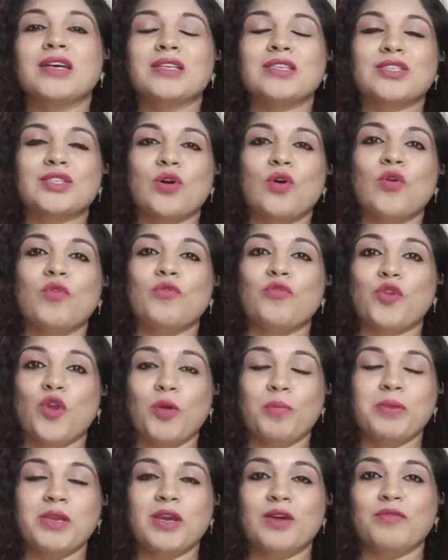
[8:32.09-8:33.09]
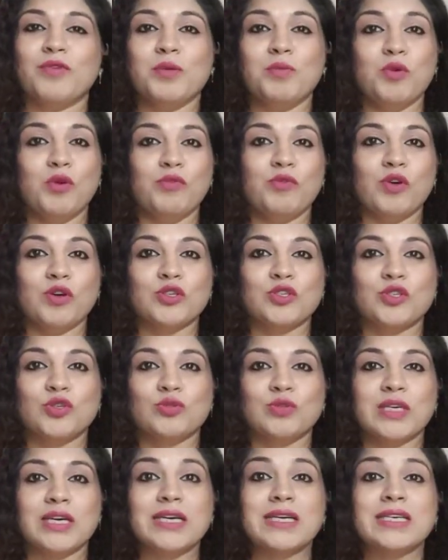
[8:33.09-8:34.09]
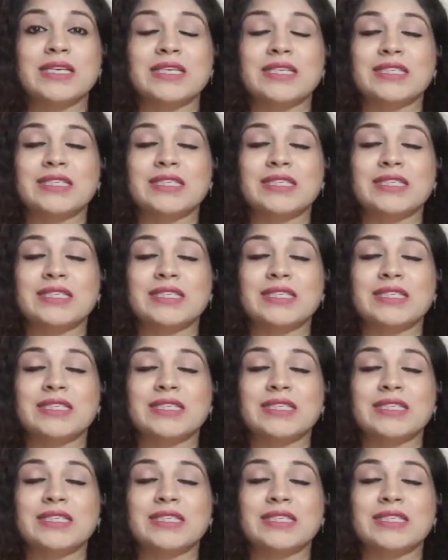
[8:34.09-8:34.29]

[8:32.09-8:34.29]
So from here, we move on to the